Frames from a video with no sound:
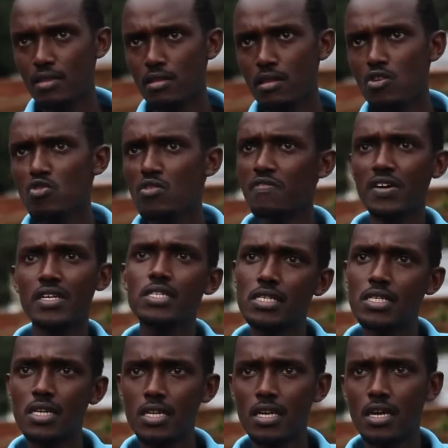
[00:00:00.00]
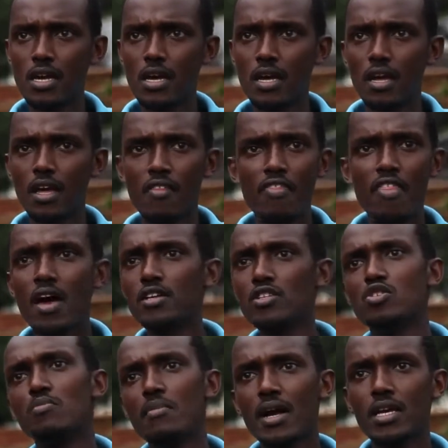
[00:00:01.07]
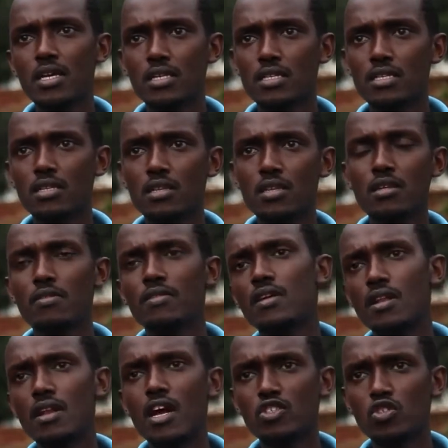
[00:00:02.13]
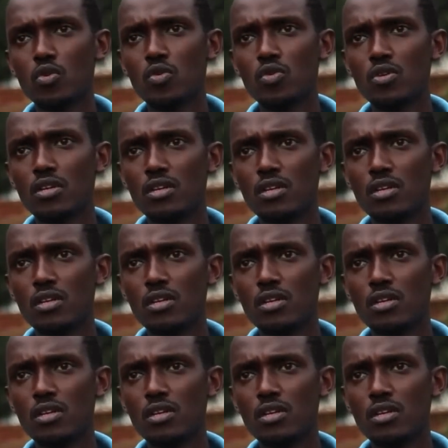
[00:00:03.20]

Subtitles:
the university league than to market the national